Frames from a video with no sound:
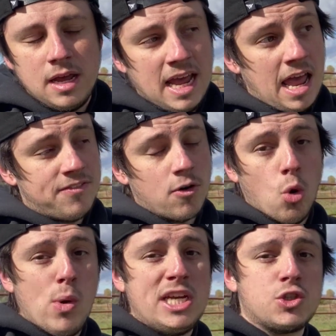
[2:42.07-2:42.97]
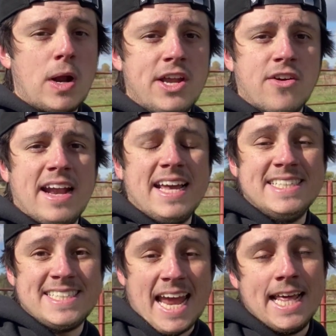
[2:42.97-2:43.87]
If for a week straight you're getting
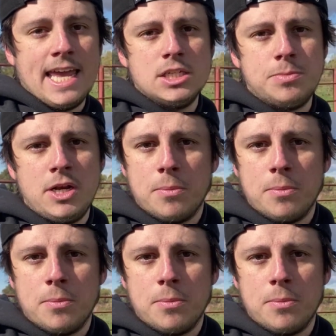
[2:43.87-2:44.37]
insane engagement and your